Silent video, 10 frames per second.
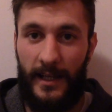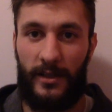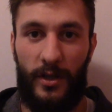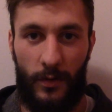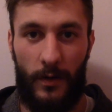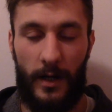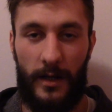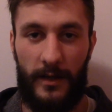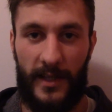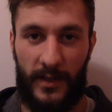to
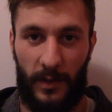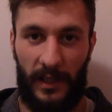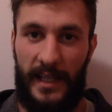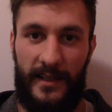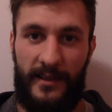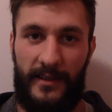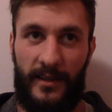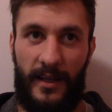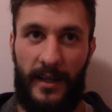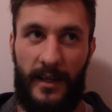this release
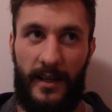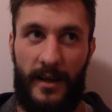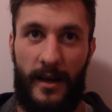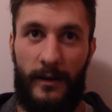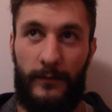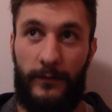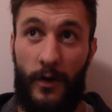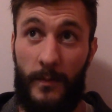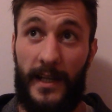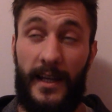of,
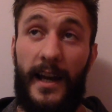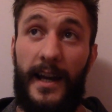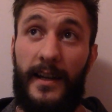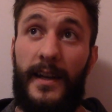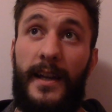oh my God,